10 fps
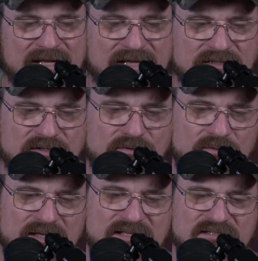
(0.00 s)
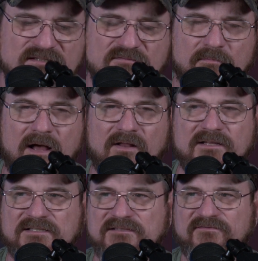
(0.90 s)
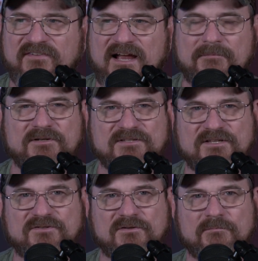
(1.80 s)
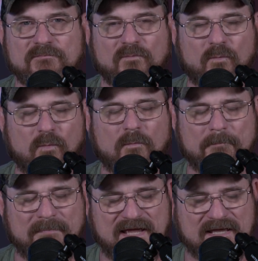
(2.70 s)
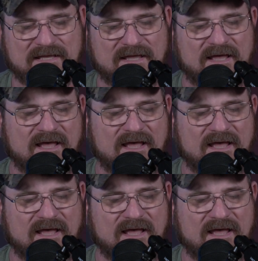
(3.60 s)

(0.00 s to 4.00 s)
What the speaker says: it into its smallest fibers that you can make.